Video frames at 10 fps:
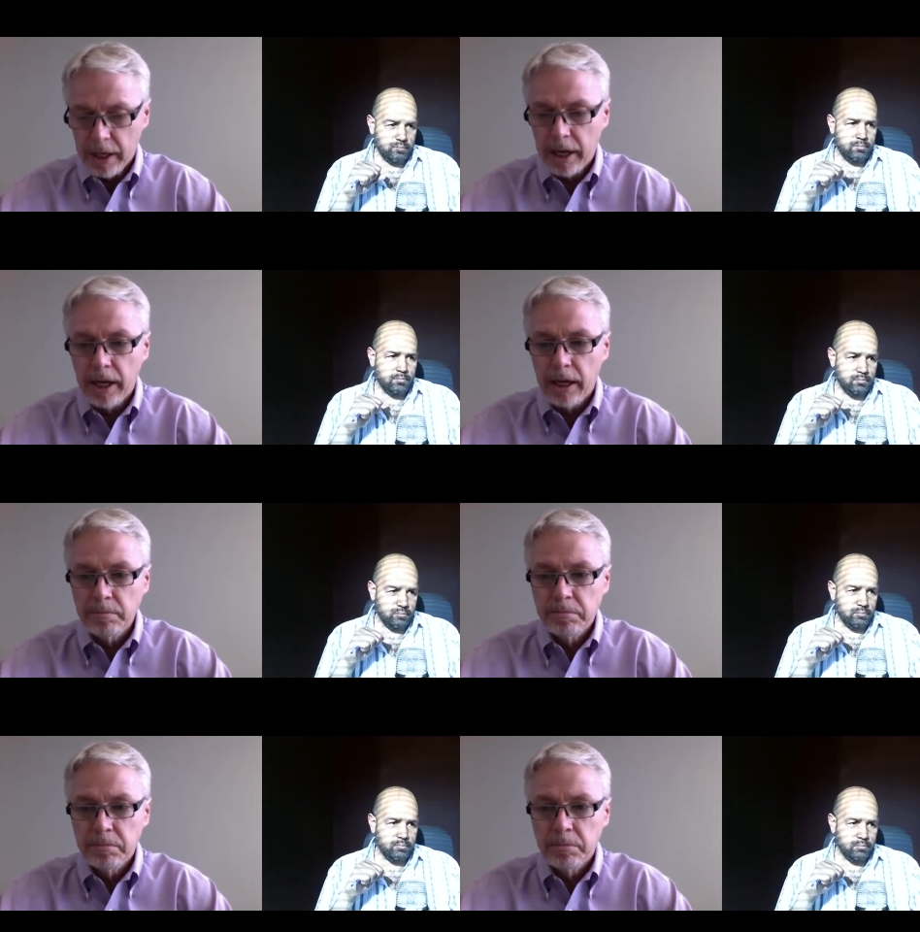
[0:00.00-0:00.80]

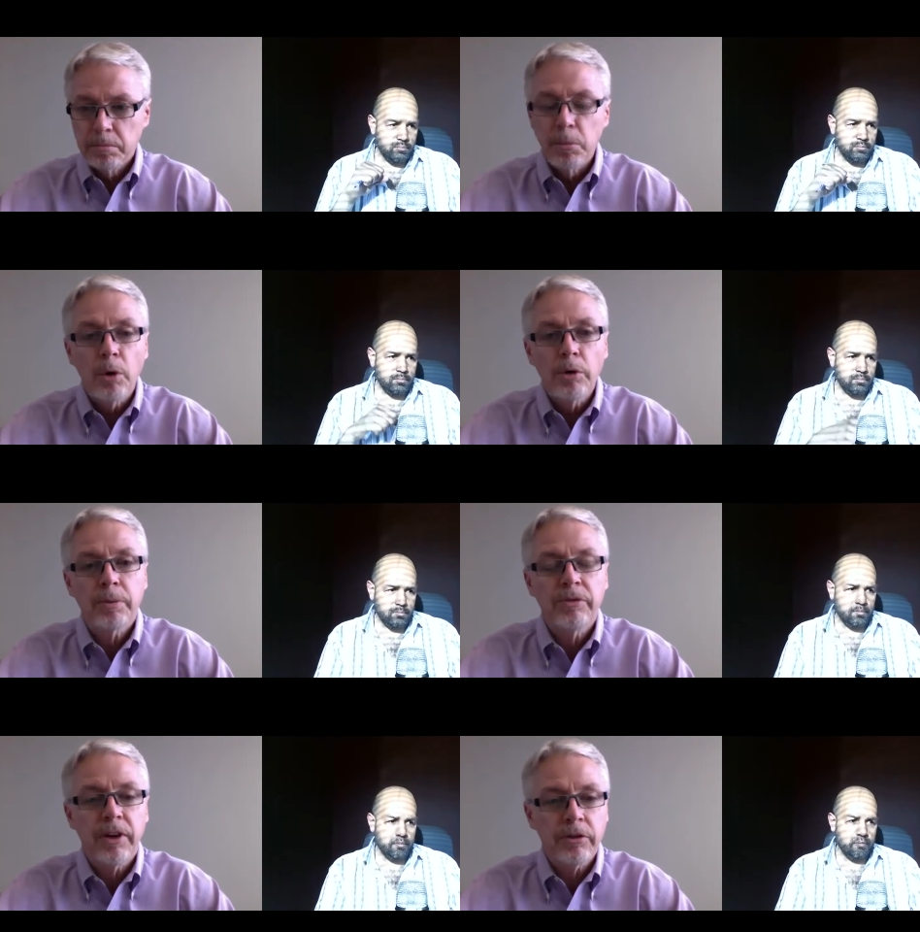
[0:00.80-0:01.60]
Speaker 1: Um, most
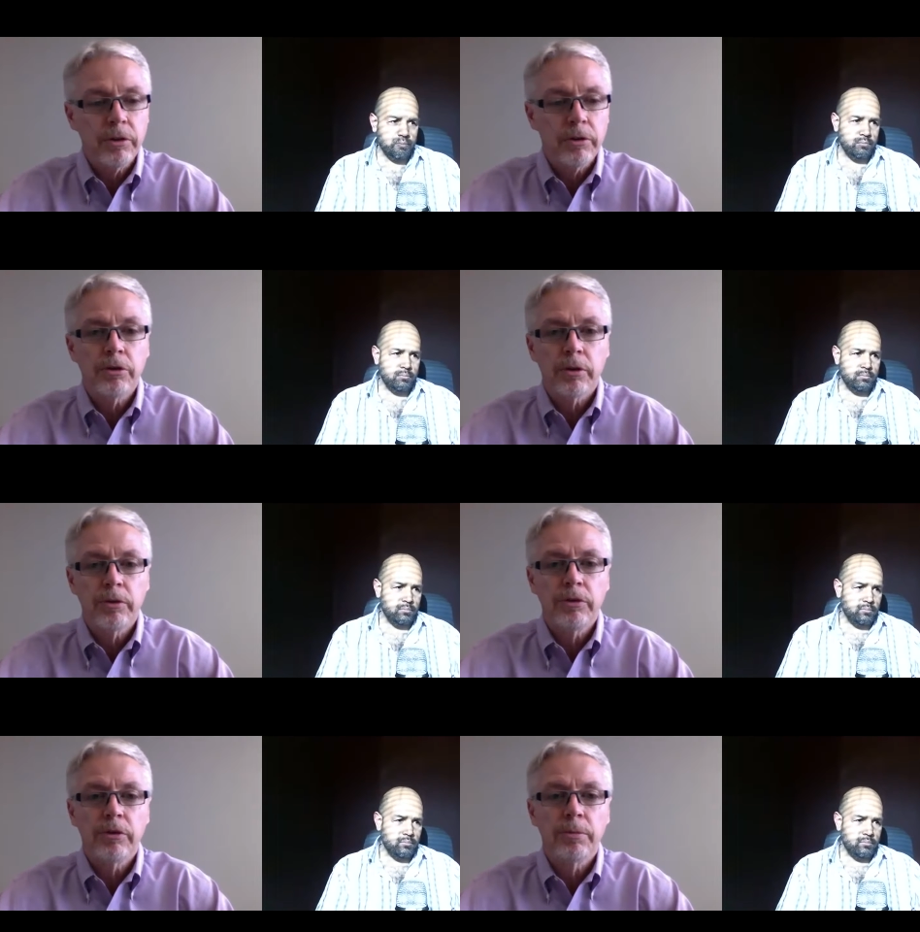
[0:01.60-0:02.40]
professional
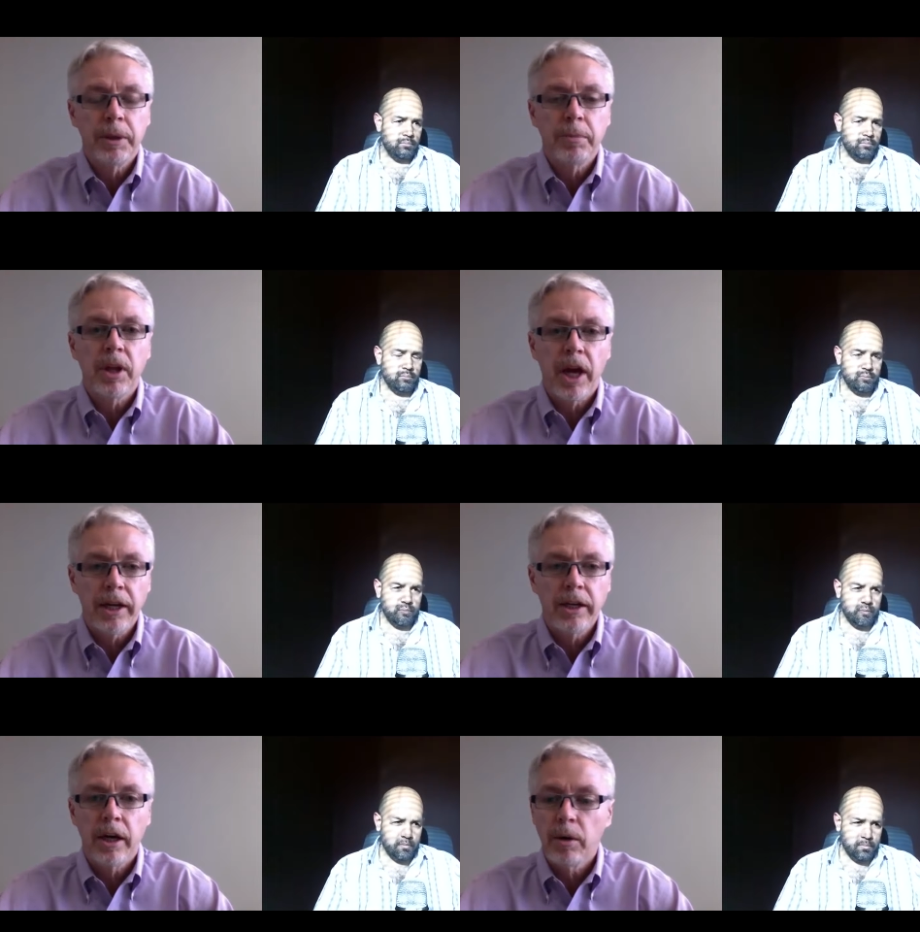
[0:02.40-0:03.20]
services people I
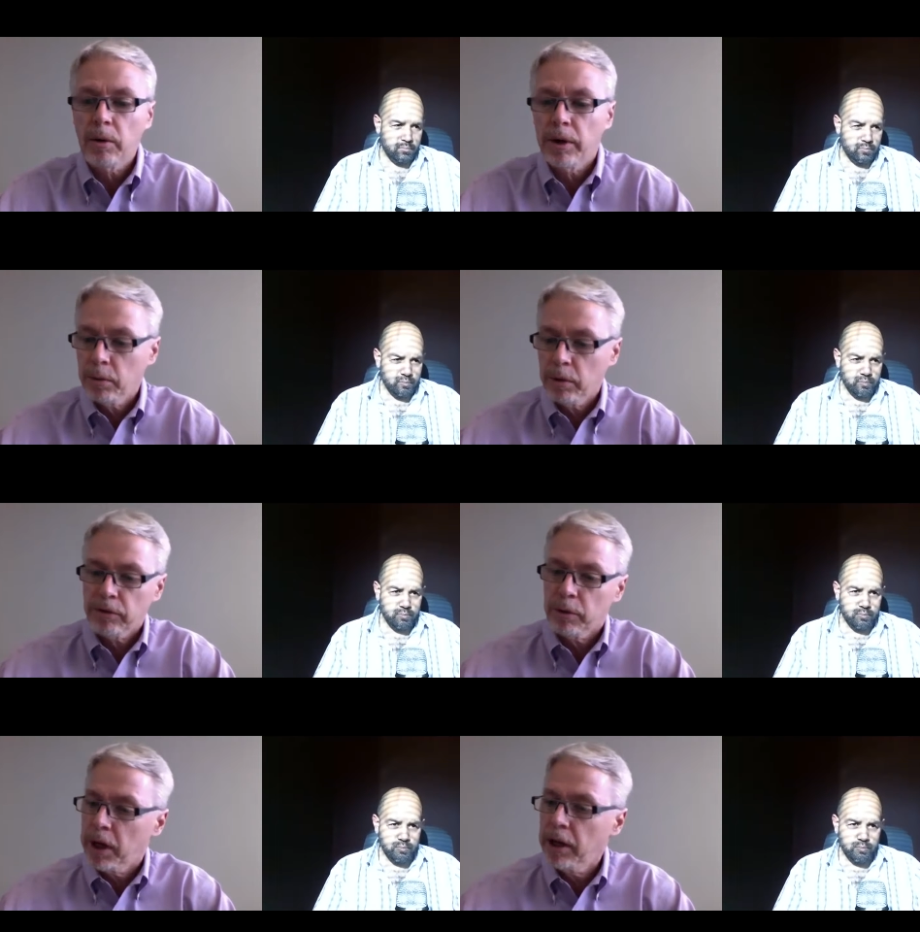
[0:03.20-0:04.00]
know are anywhere
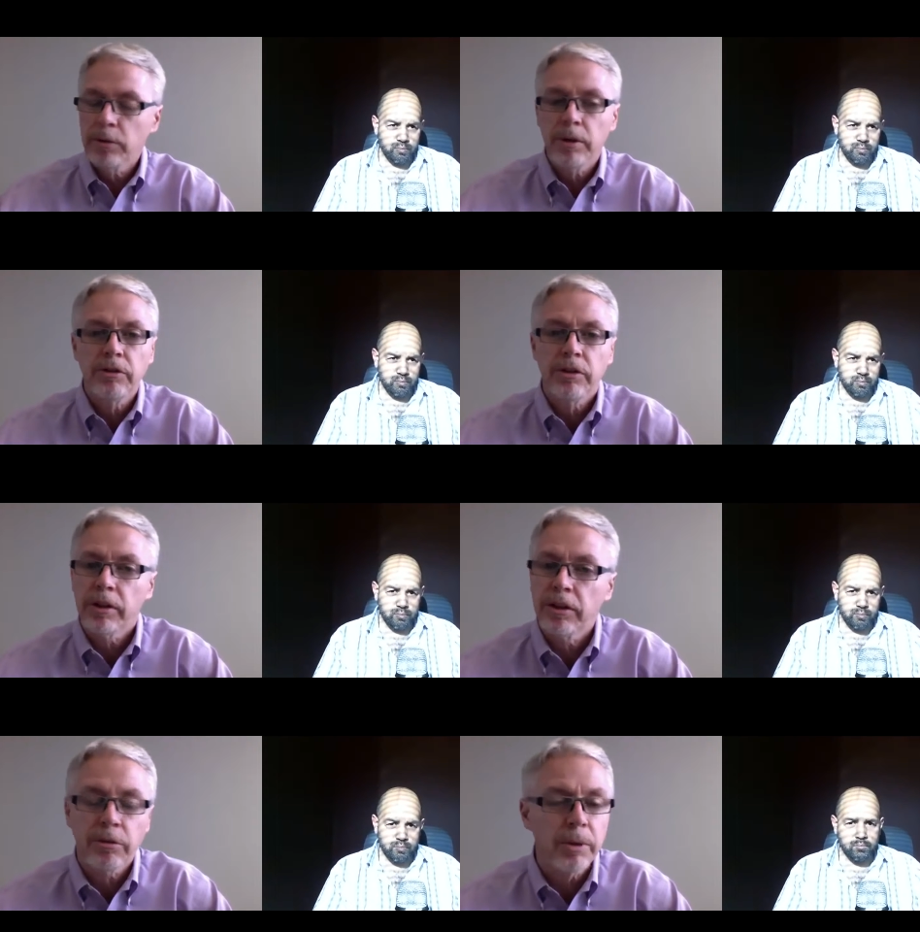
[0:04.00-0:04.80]
from a hundred
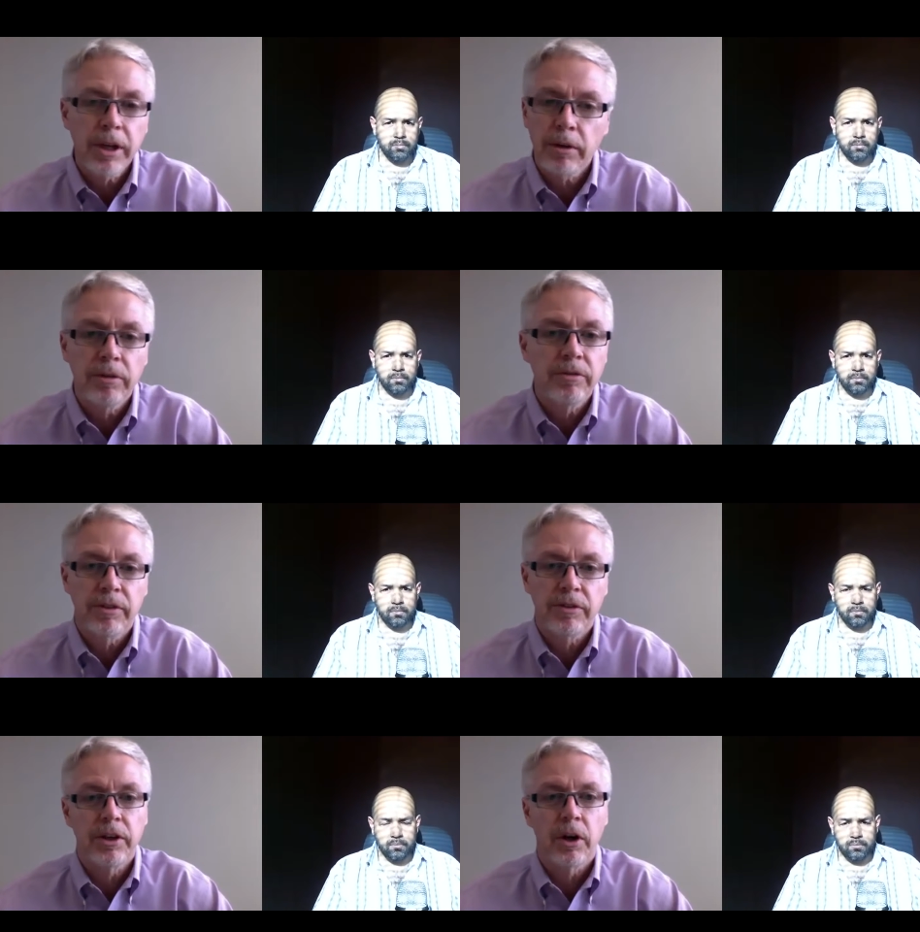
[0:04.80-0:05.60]
to three hundred
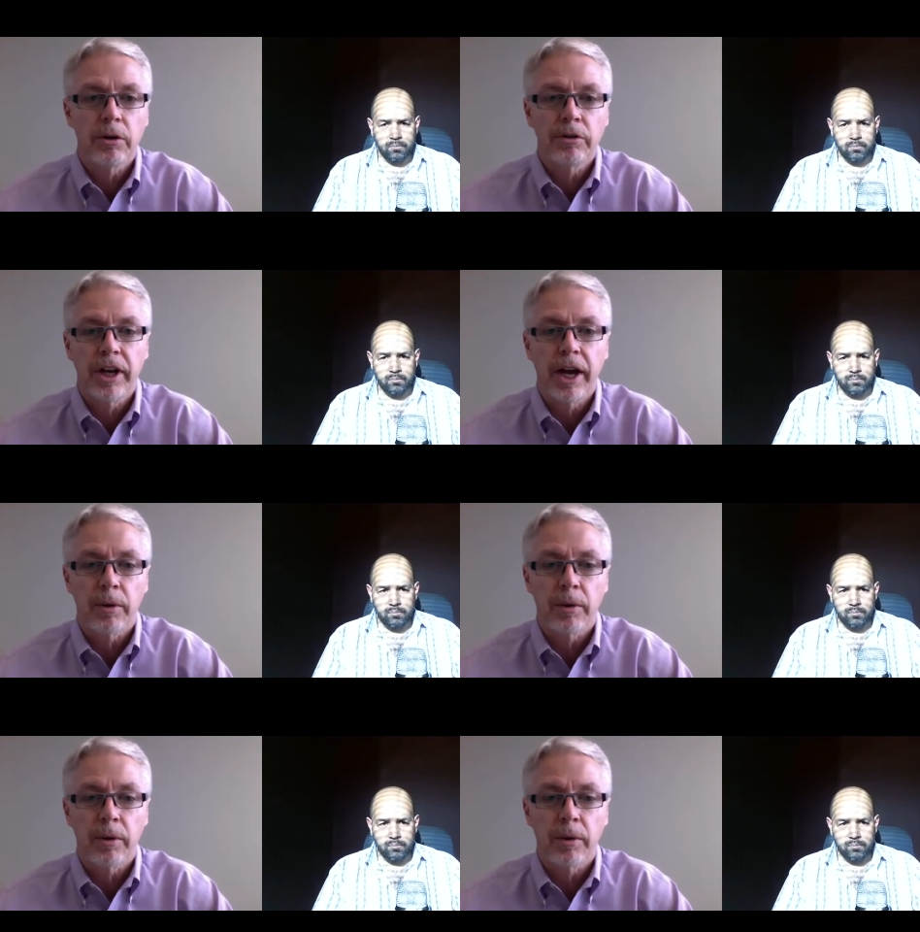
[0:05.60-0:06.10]
fifty dollars an hour.